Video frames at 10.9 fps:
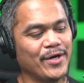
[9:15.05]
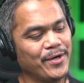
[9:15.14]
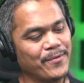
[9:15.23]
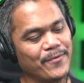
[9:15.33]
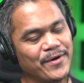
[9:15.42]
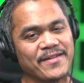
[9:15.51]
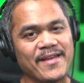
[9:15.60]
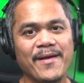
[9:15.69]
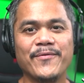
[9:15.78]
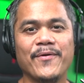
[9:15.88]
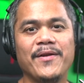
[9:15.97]
Earthworks
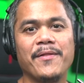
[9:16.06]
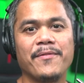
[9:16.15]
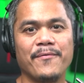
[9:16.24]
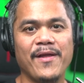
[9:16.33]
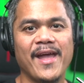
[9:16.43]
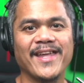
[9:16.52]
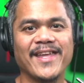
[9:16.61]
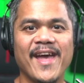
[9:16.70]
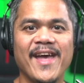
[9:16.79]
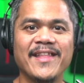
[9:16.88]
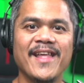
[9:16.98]
M23
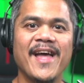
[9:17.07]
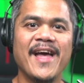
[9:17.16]
again.